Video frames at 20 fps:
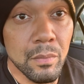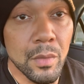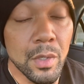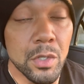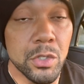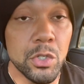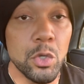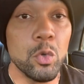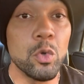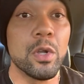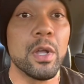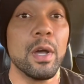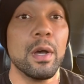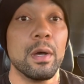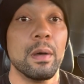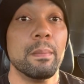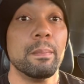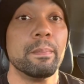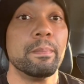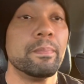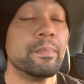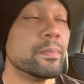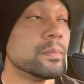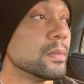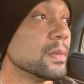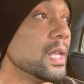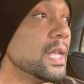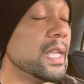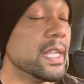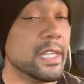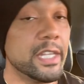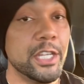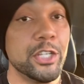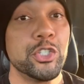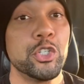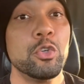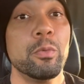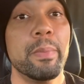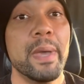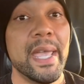to come and get
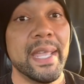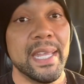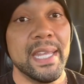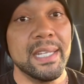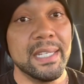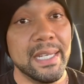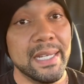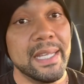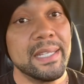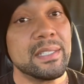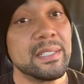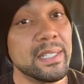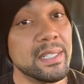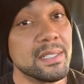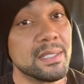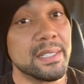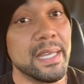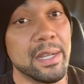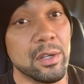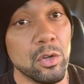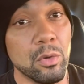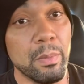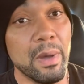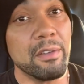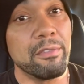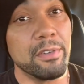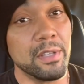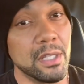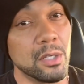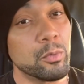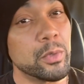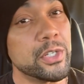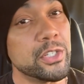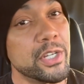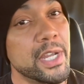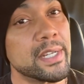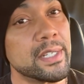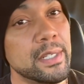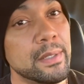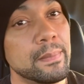you back into that sin cycle by feeling
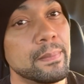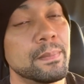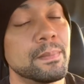rejected.